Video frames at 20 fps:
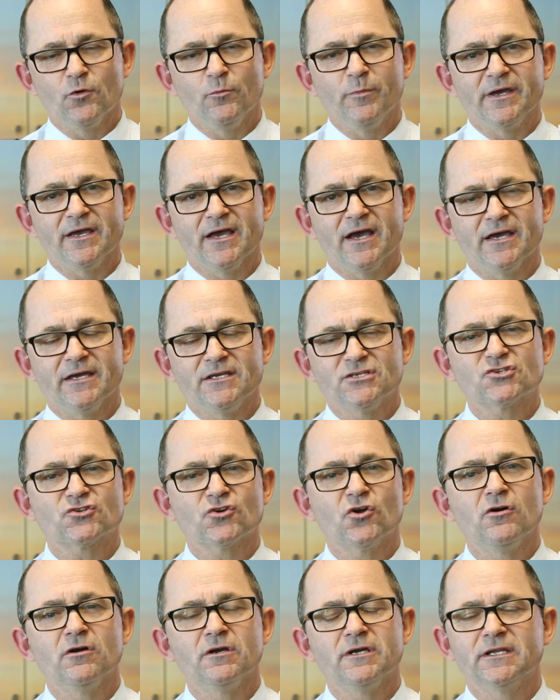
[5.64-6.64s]
there will be a
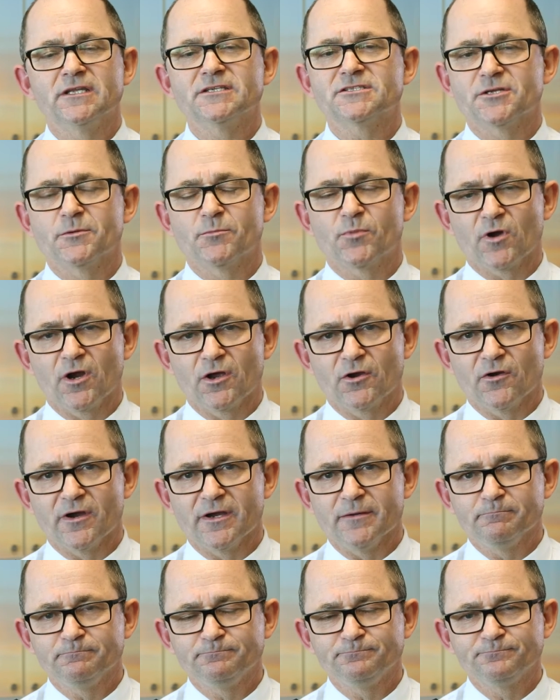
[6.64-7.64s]
strong enlisted
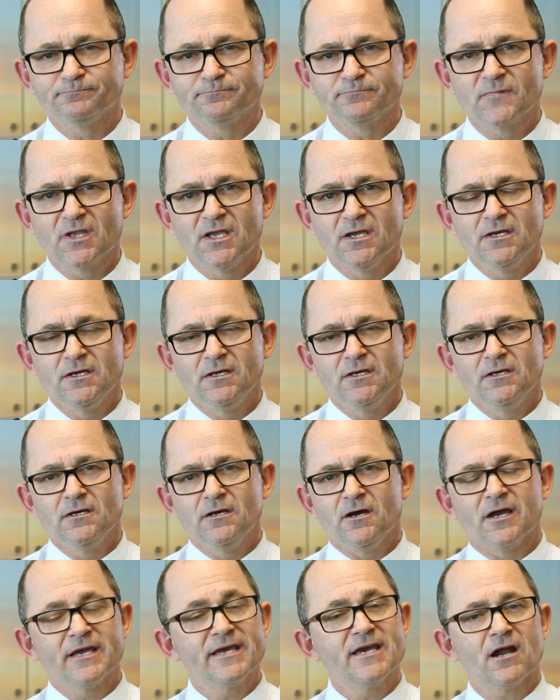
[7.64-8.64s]
program.
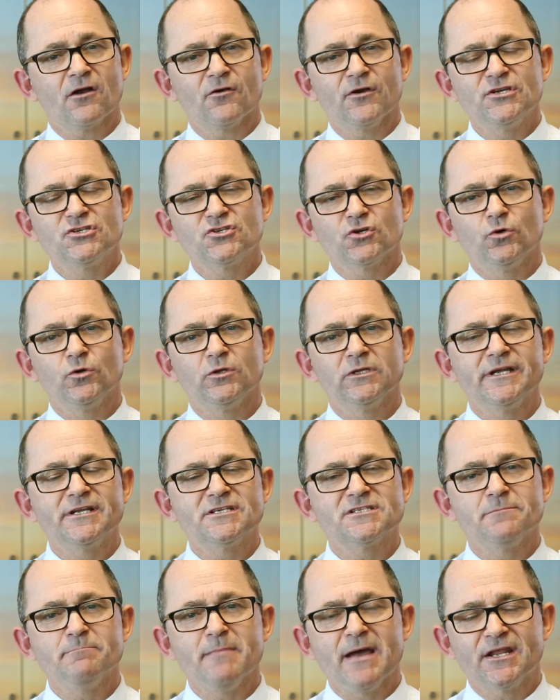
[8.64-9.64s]
I encourage all
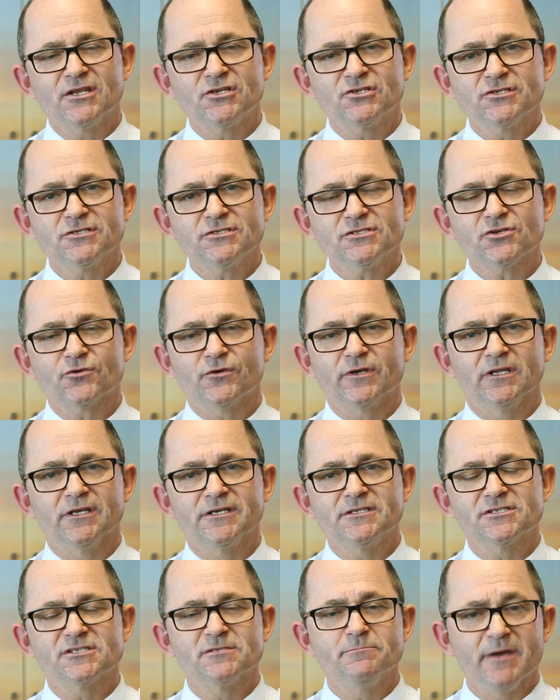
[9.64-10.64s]
leaders and managers to
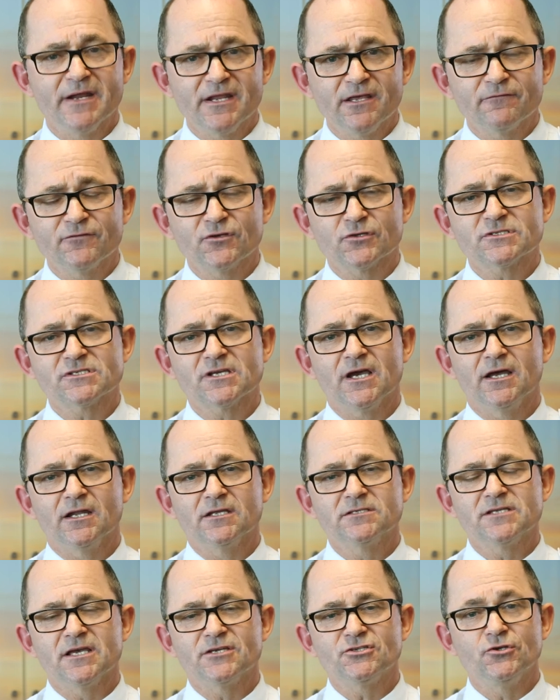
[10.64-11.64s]
release as many of your
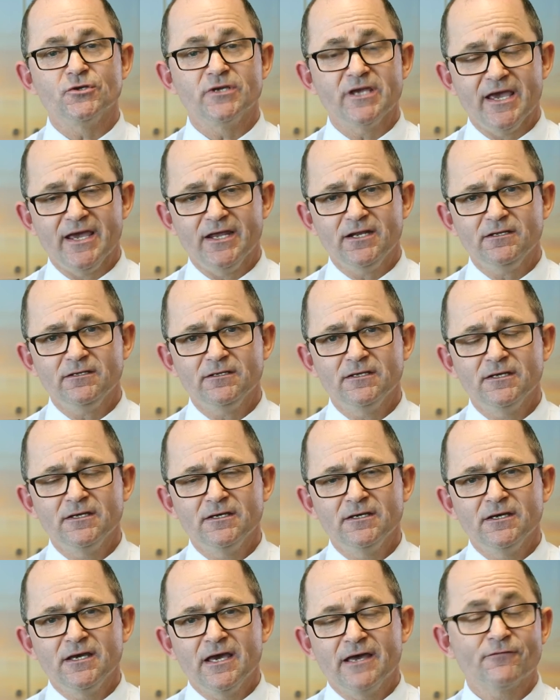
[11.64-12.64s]
sailors as you can
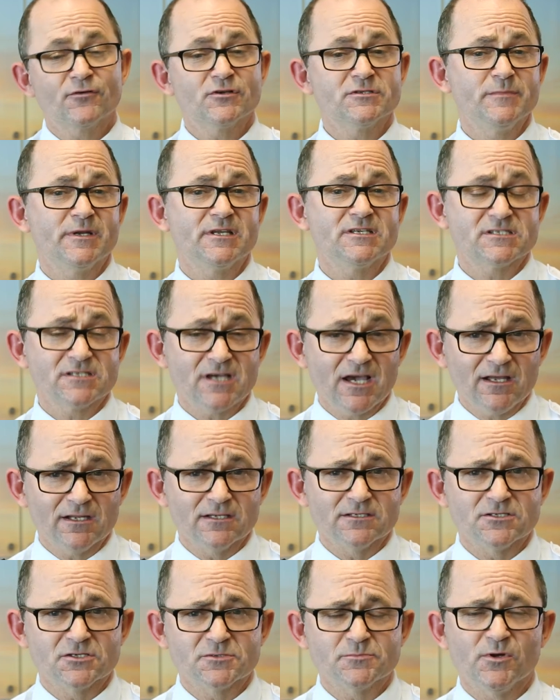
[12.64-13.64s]
and for as many
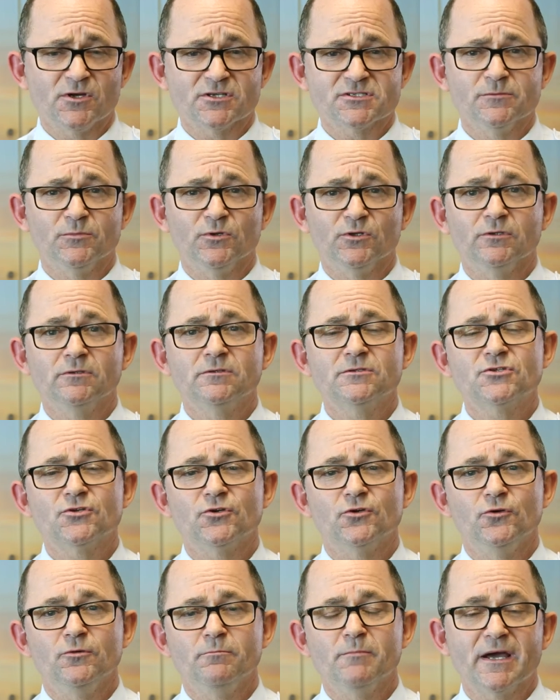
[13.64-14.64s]
sailors as possible
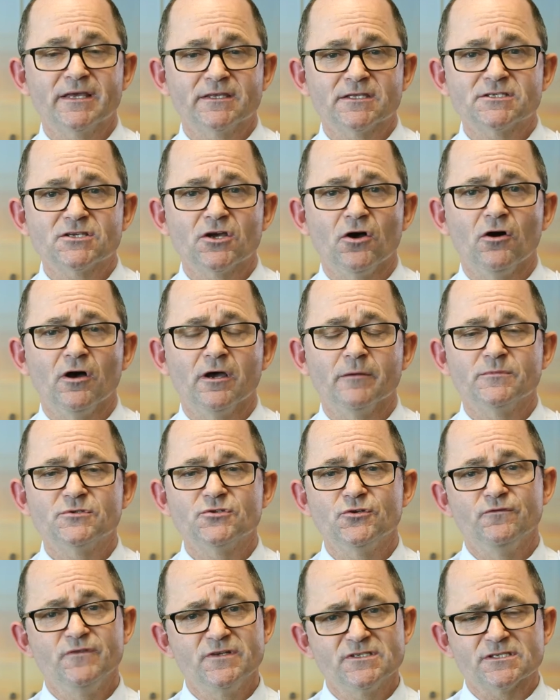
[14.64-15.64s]
to make the time
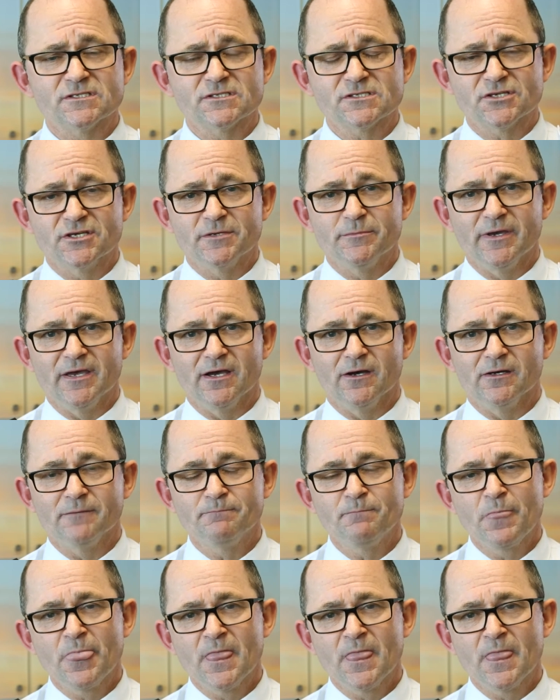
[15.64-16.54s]
to visit SeaPower